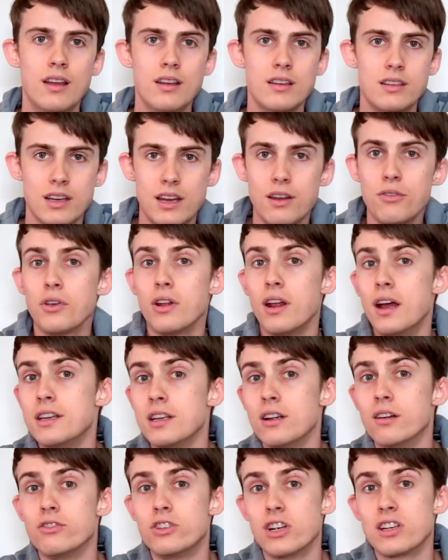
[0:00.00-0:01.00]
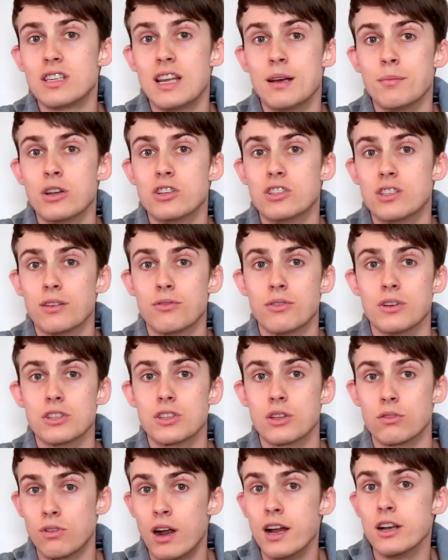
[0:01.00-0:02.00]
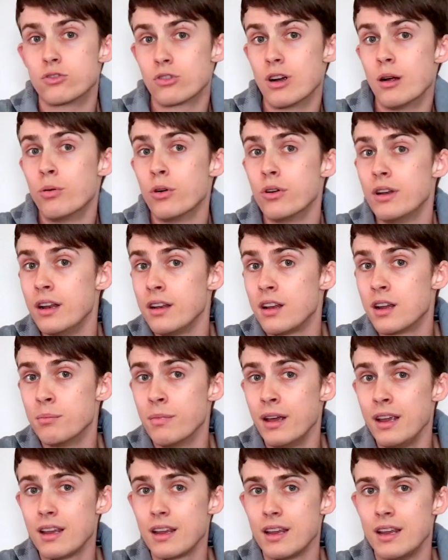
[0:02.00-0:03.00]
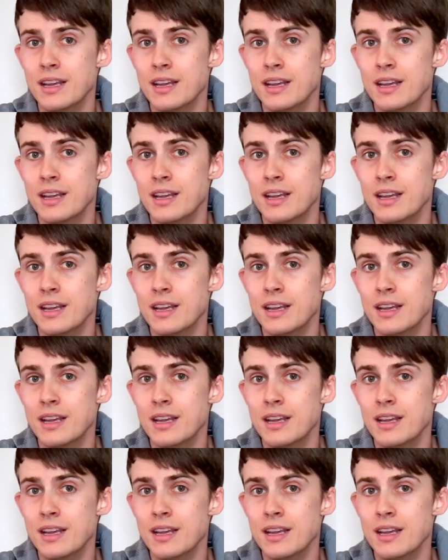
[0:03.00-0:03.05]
To give you an idea of just how much difference the right tripod head can make,